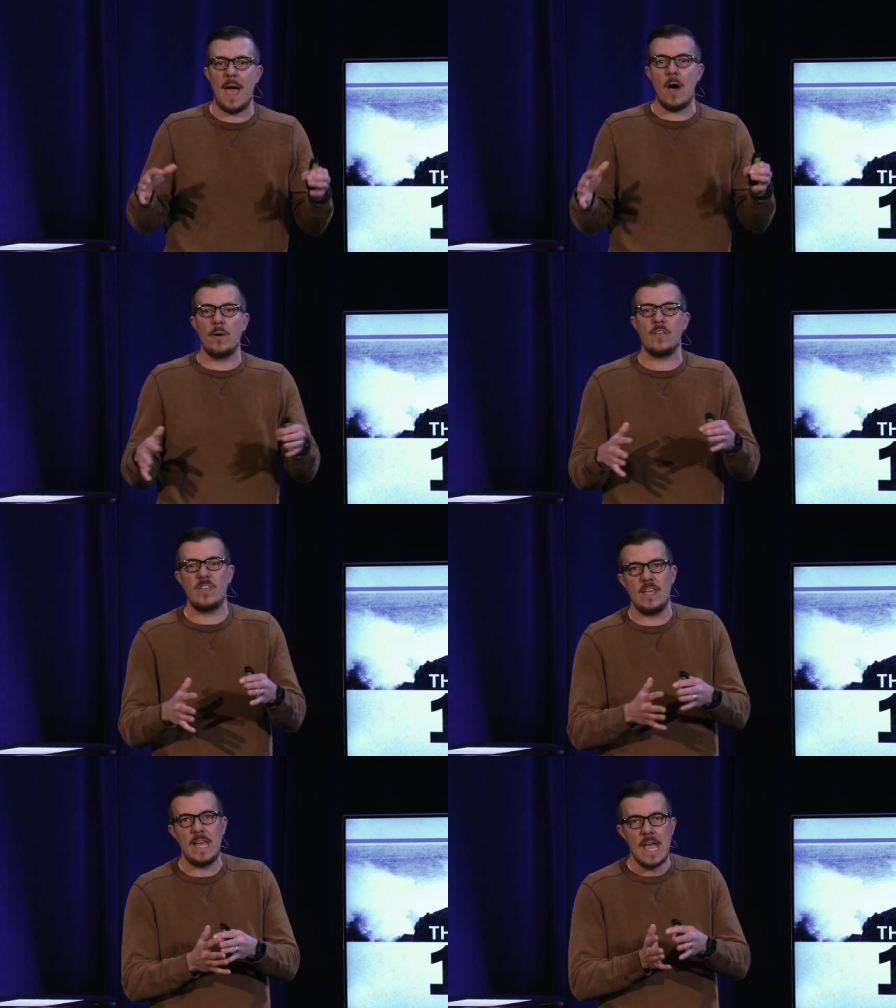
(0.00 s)
How does
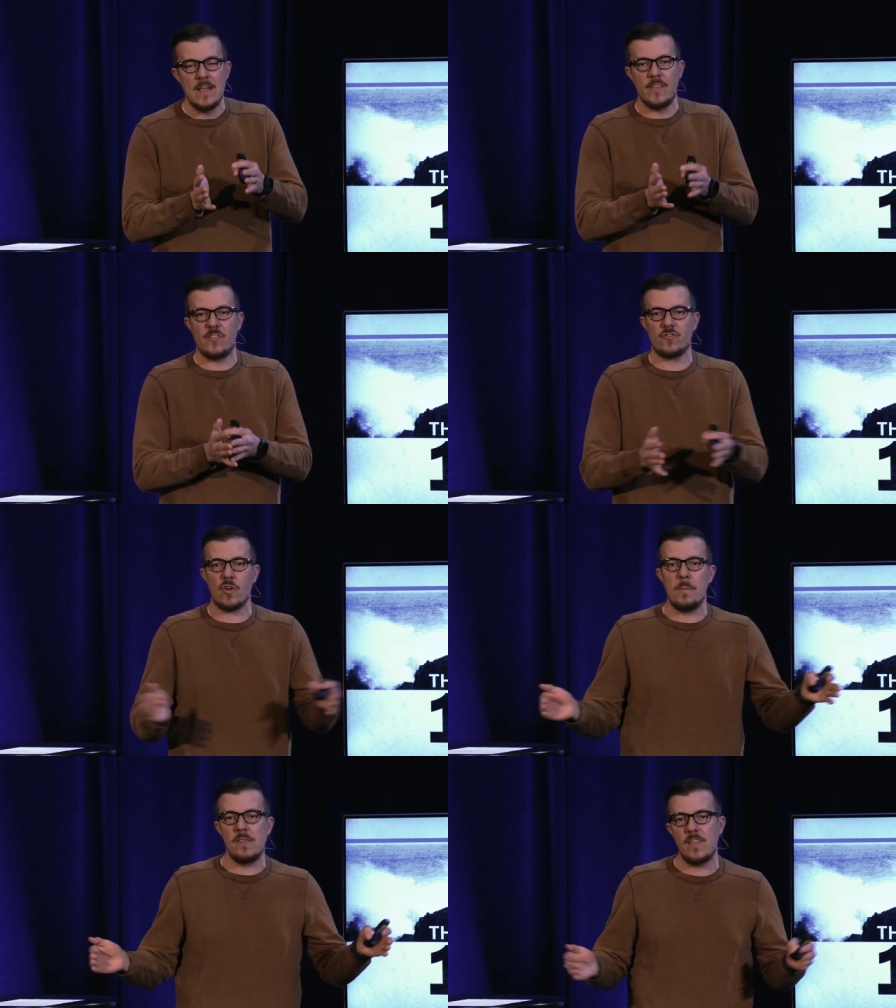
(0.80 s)
he
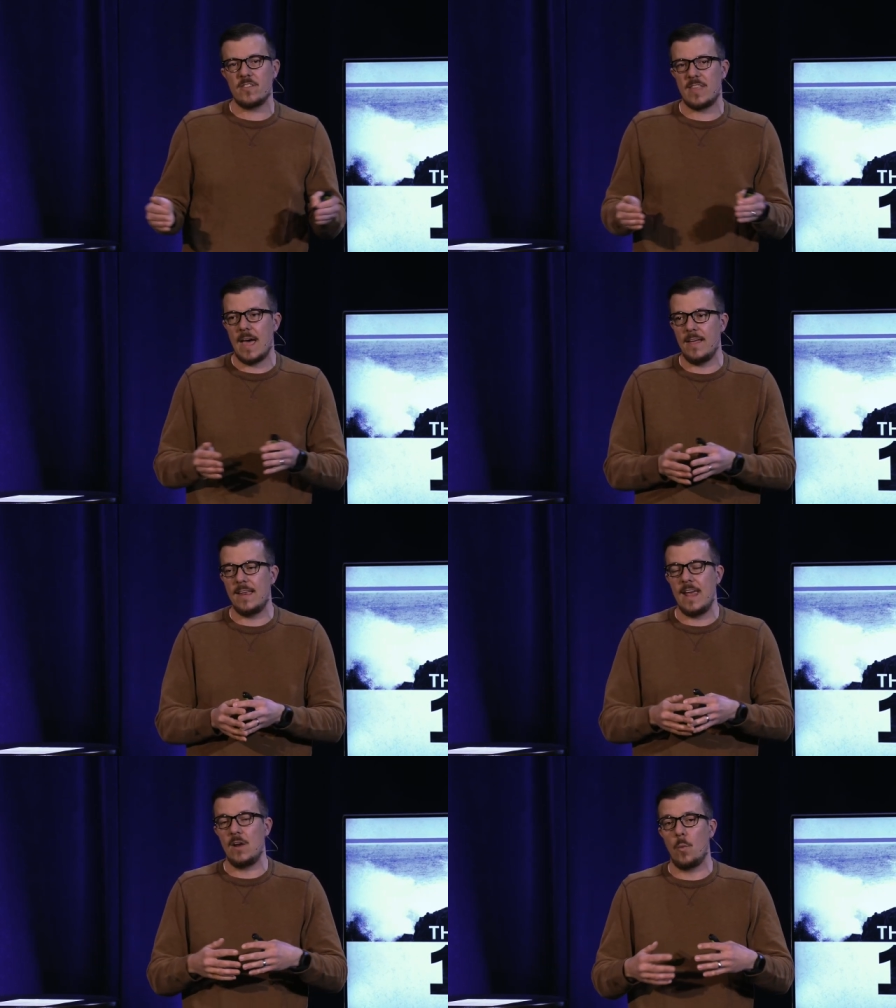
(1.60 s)
distribute this
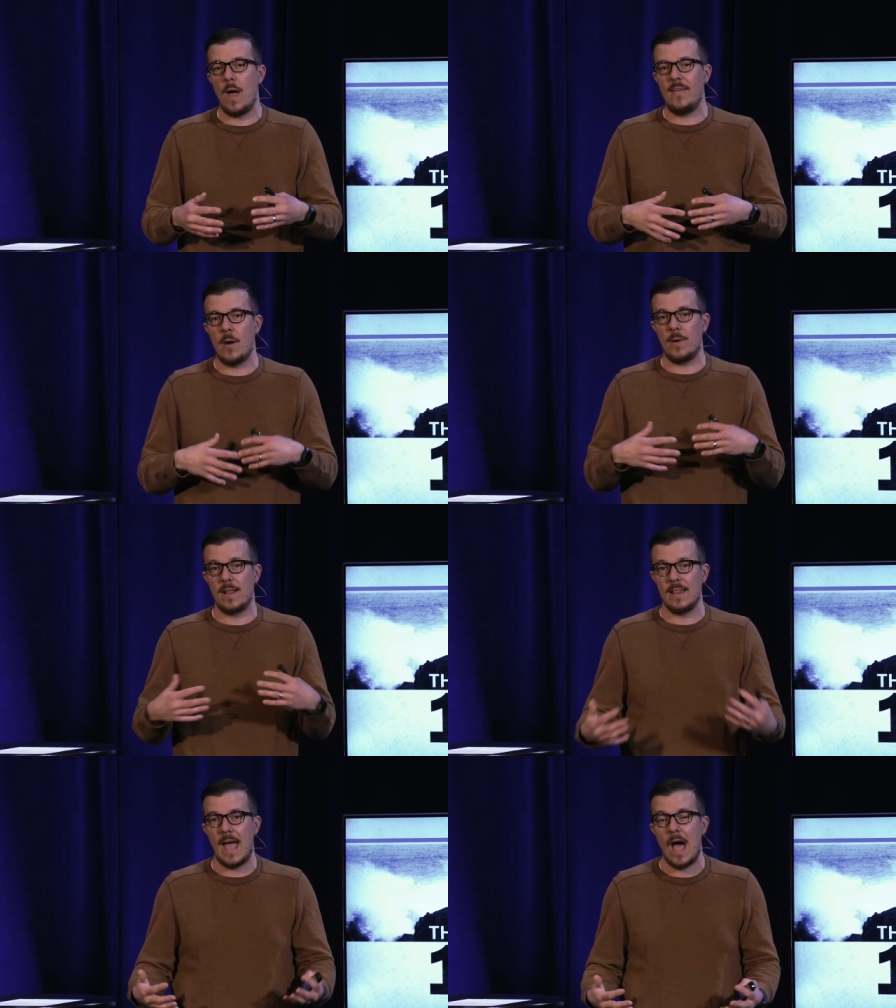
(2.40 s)
talent in a way that would
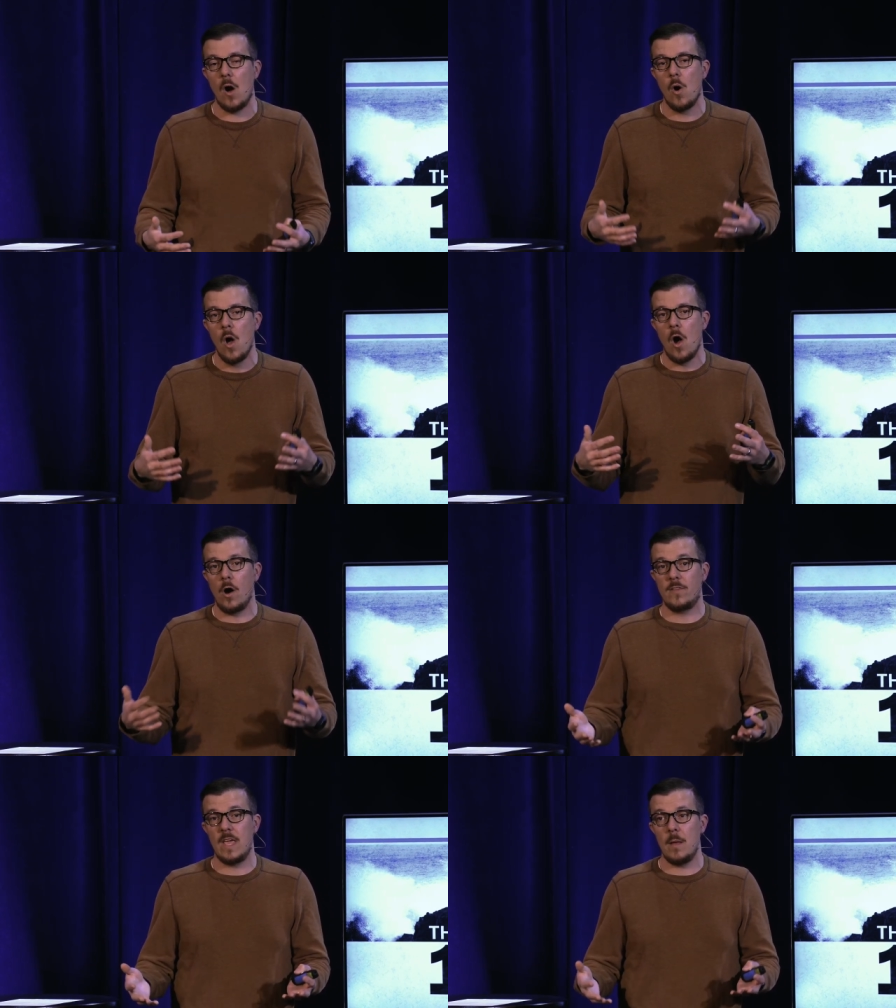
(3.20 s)
allow
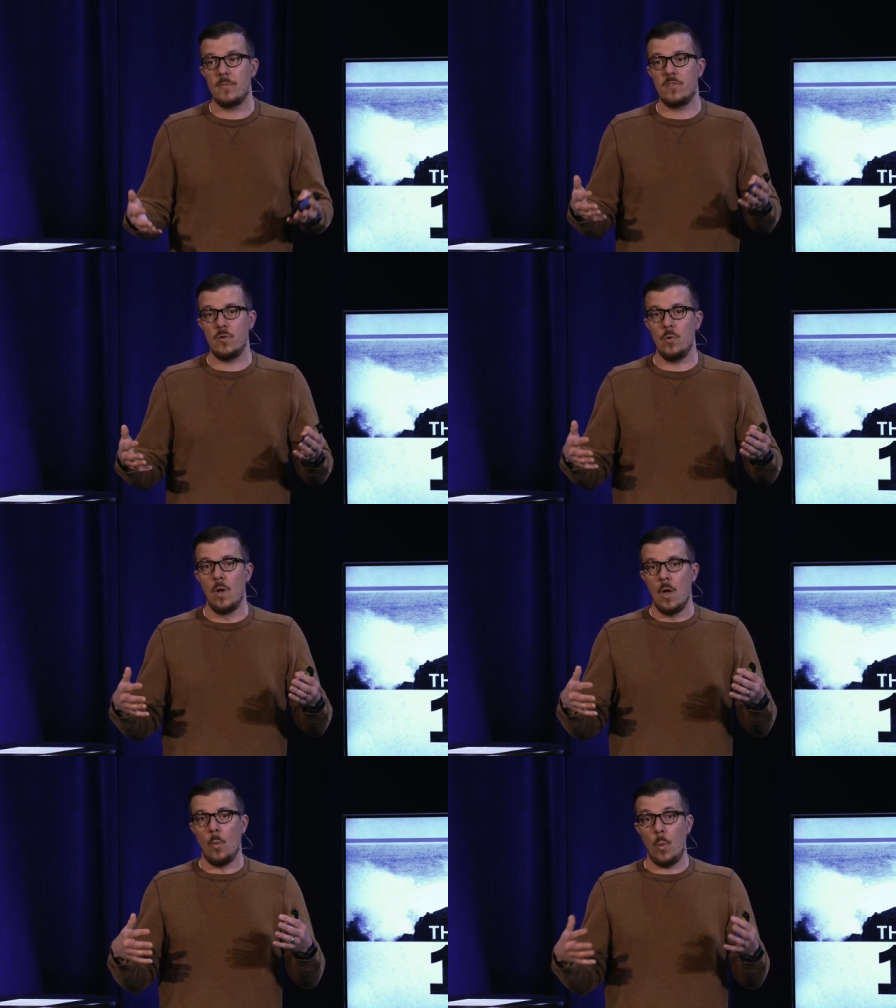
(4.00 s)
our team to
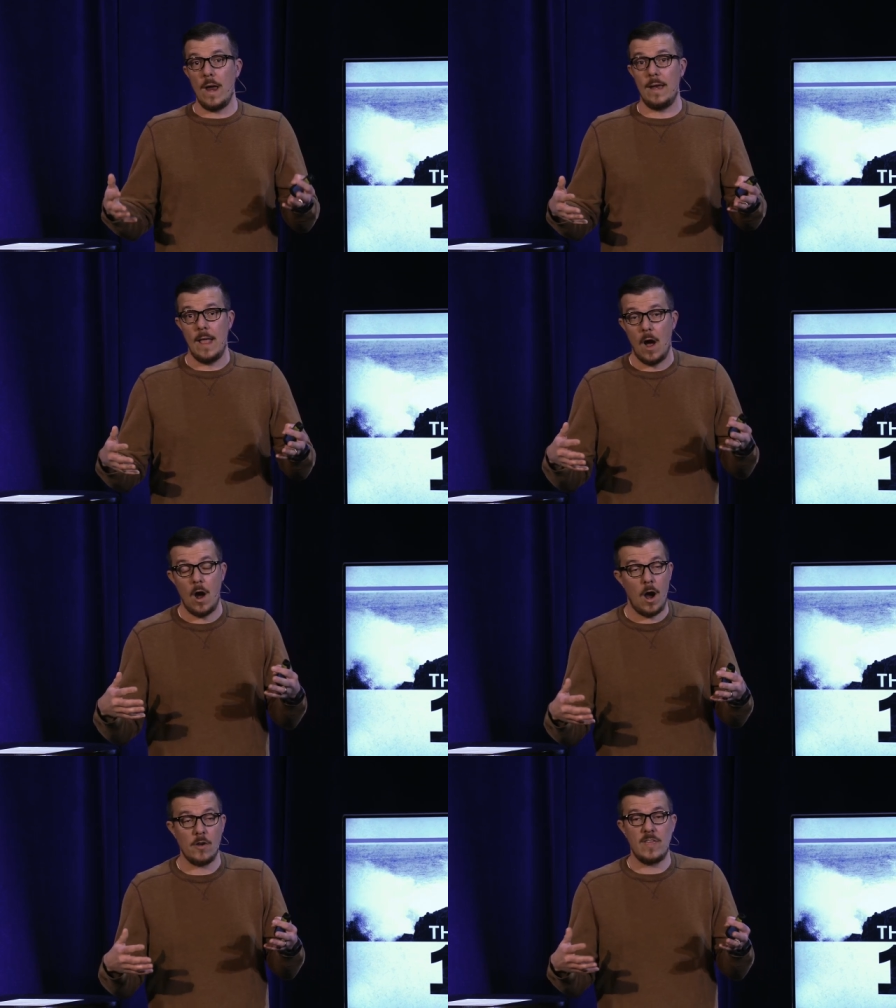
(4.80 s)
win,
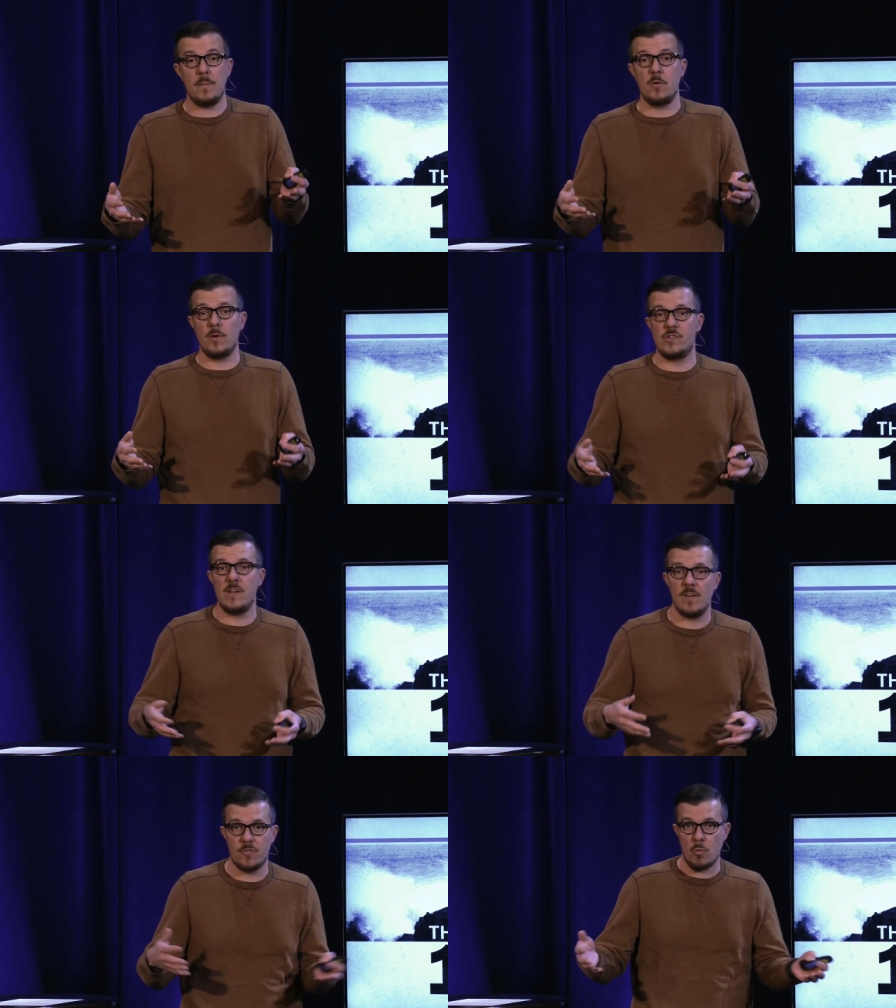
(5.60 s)
our, our team to
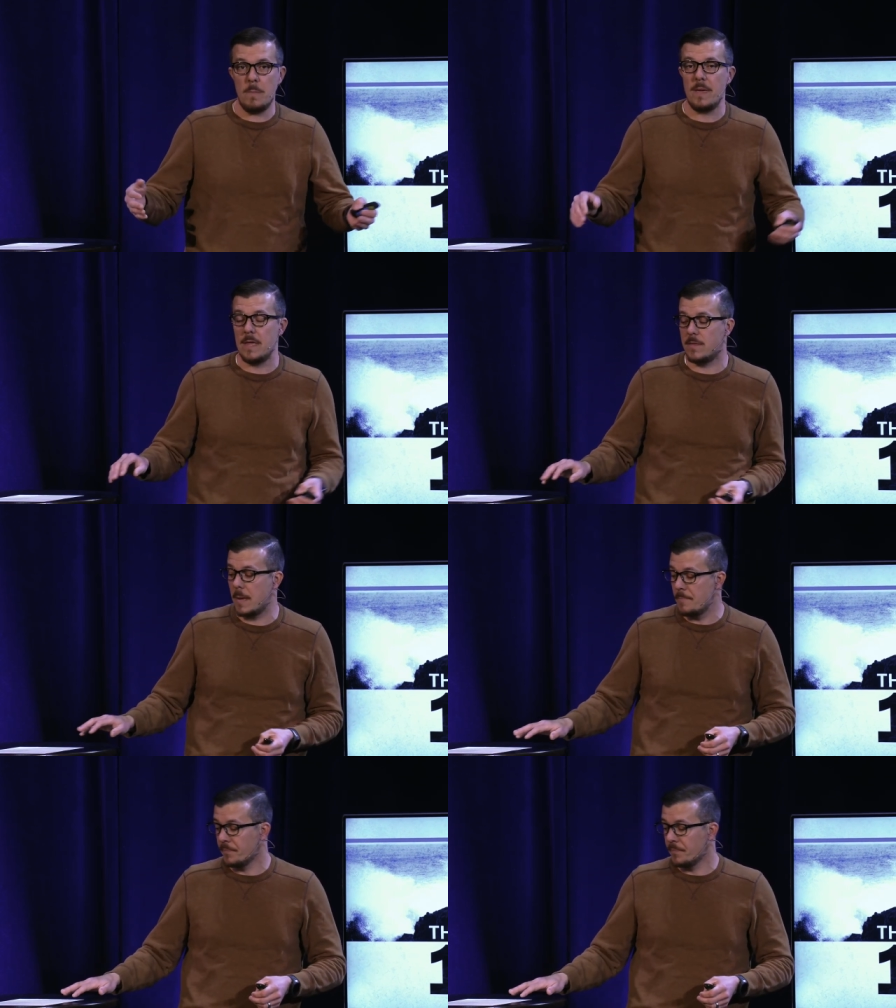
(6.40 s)
achieve a three-peat?